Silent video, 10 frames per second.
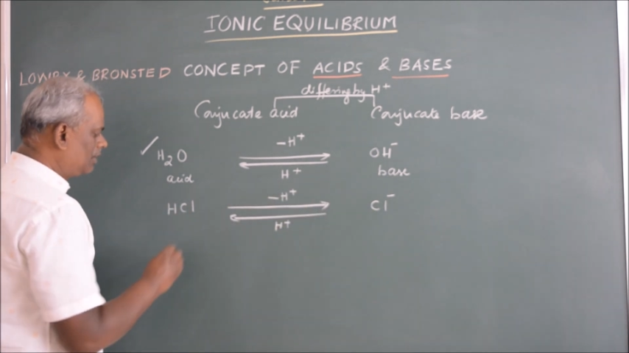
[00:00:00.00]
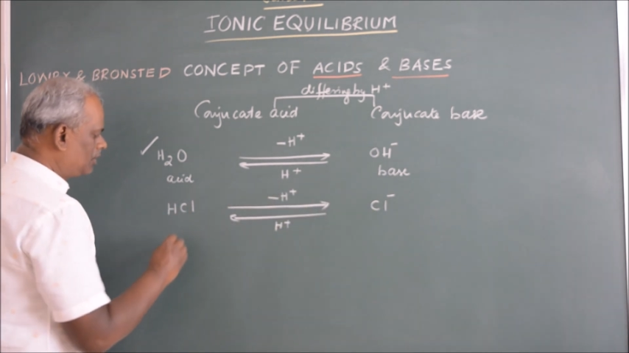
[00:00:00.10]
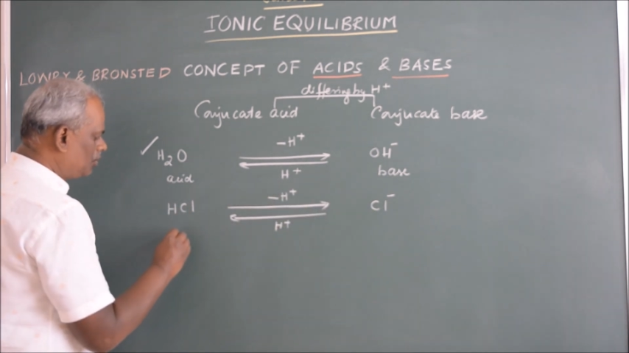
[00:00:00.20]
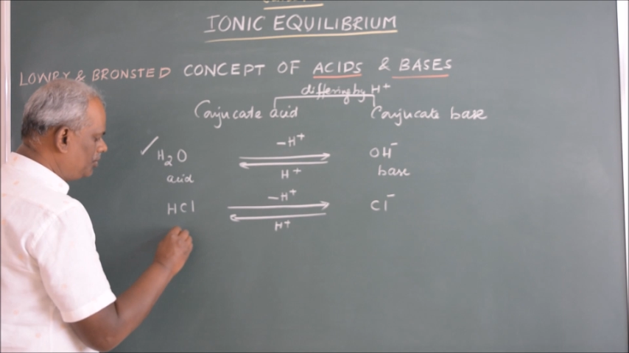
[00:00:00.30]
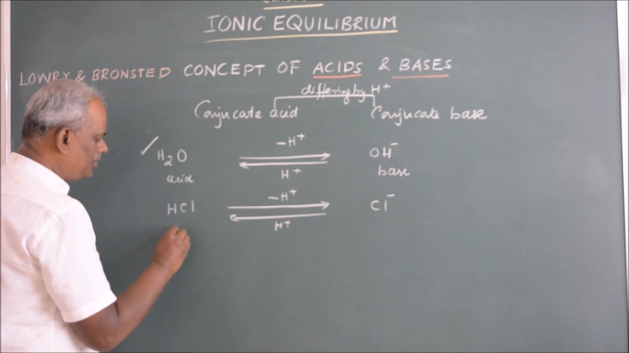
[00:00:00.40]

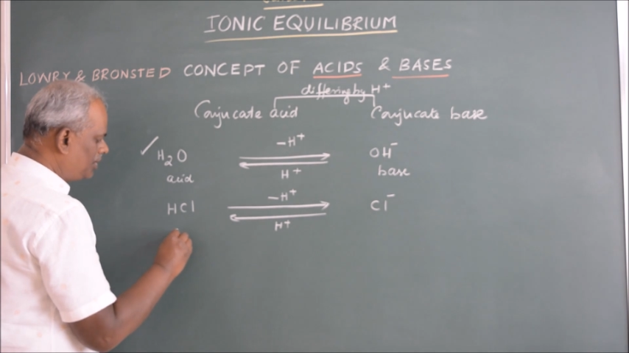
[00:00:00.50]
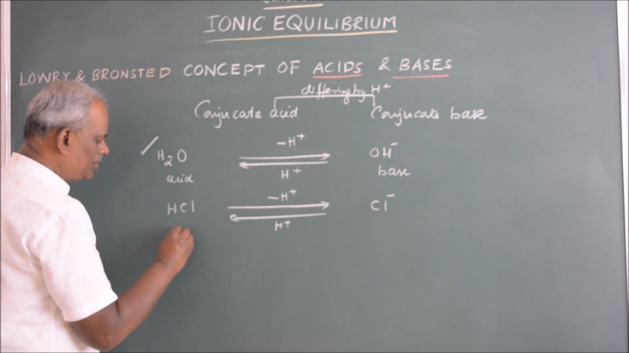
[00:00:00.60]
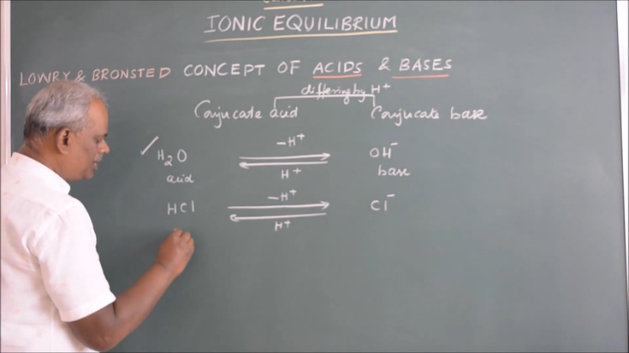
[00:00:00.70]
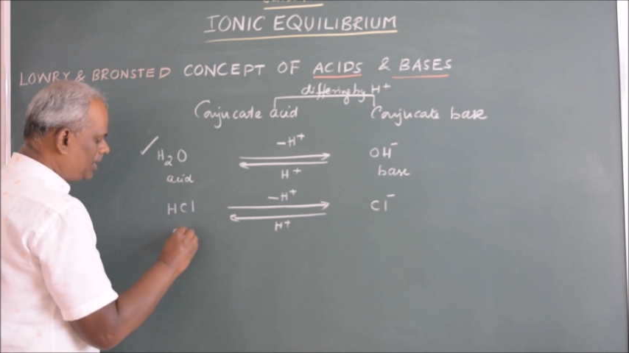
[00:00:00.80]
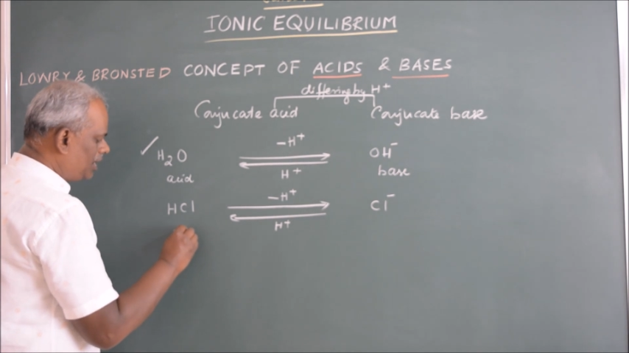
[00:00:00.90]
So this
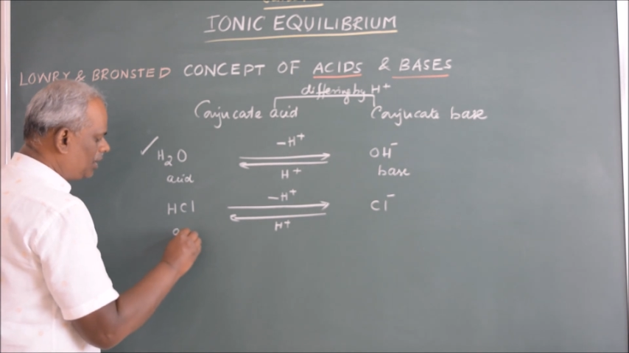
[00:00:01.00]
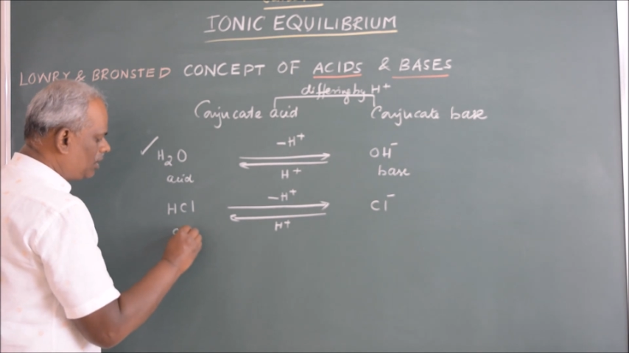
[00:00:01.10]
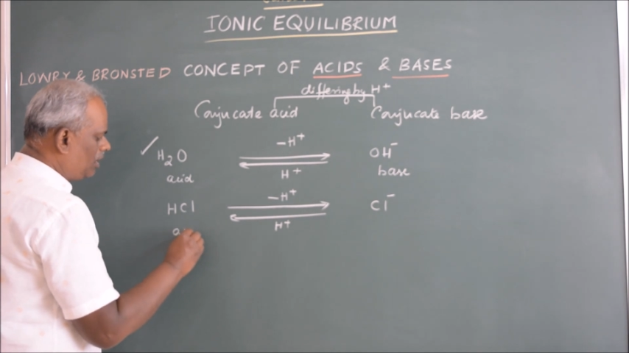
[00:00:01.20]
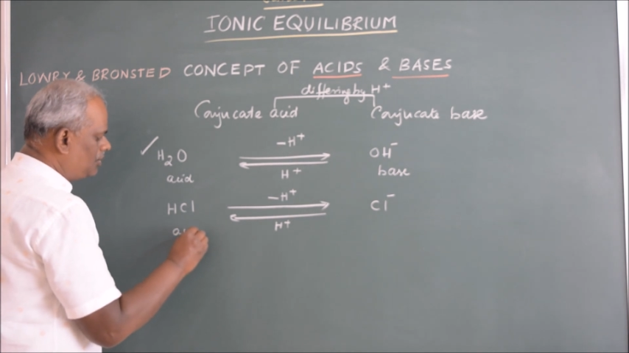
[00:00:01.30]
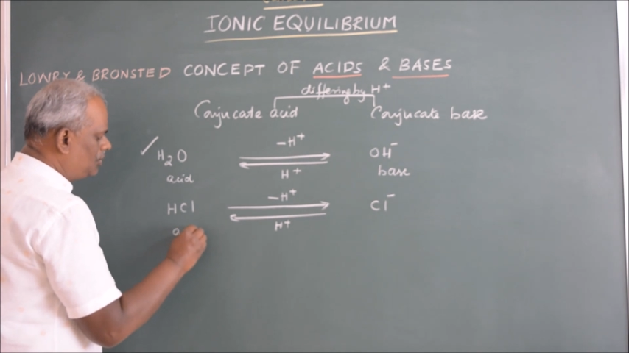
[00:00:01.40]
is the
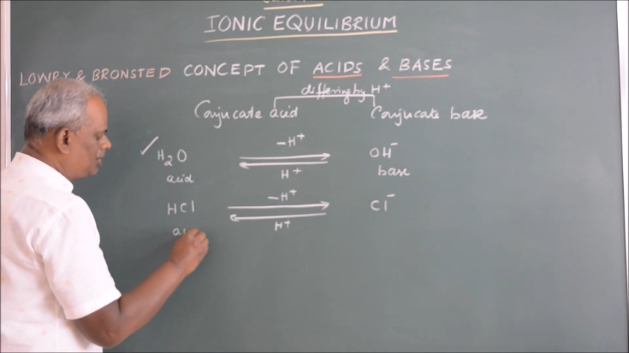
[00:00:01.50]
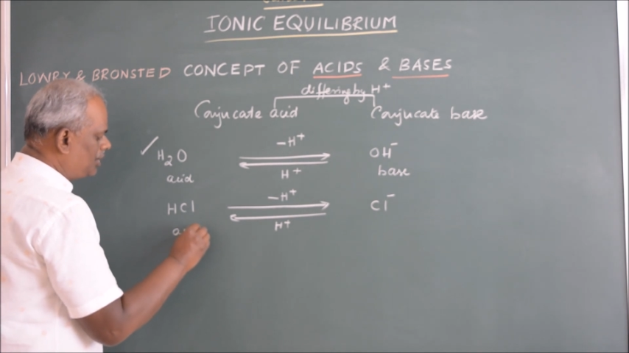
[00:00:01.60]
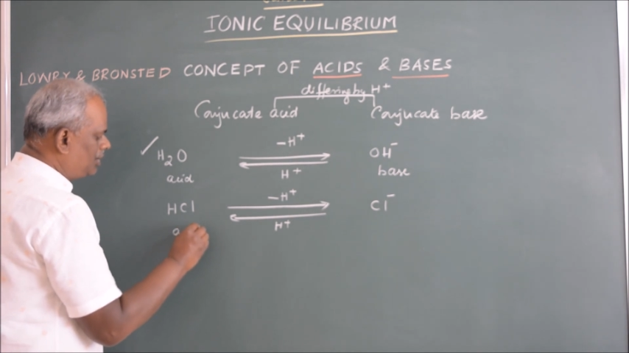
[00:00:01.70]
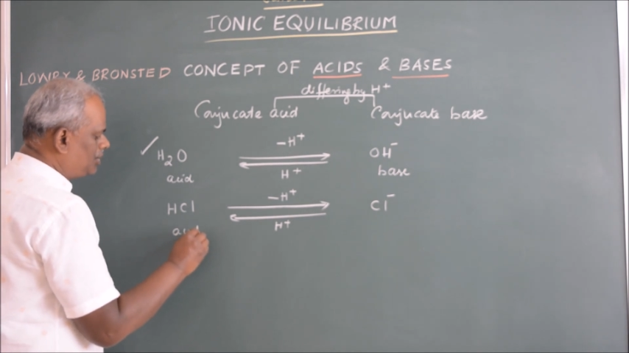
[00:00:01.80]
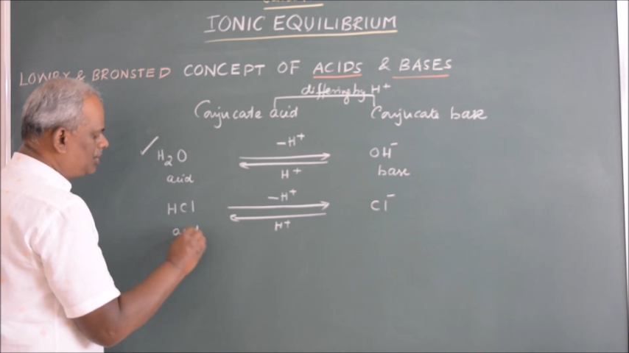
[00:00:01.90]

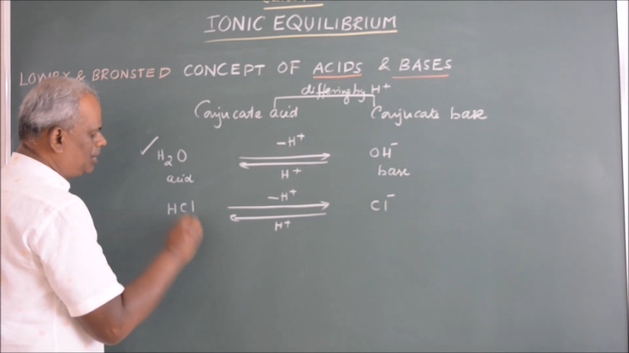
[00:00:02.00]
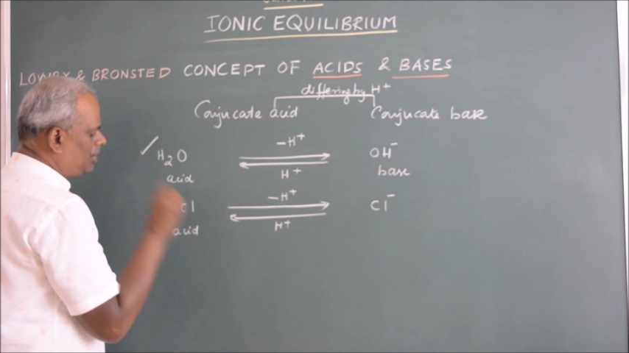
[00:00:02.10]
conjugate